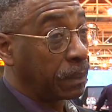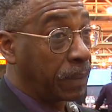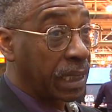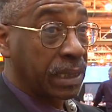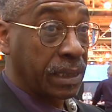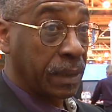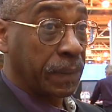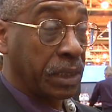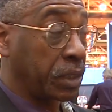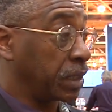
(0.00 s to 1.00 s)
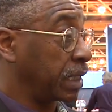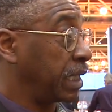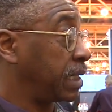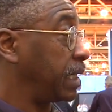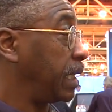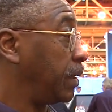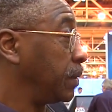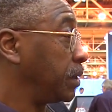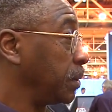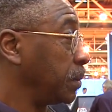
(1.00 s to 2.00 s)
the bus temperature gets
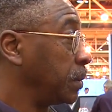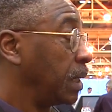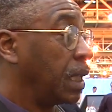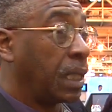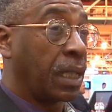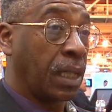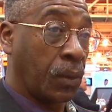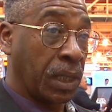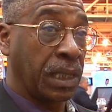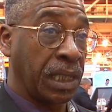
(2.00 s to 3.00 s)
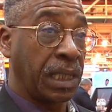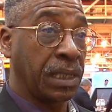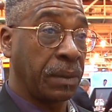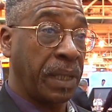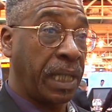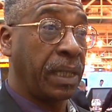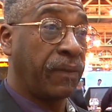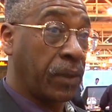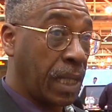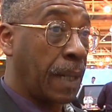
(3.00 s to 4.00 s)
down to uh, what it needs to be
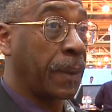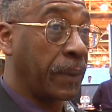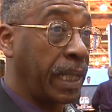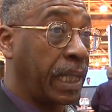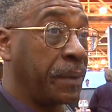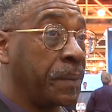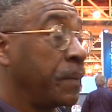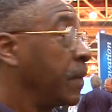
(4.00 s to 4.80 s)
for operating,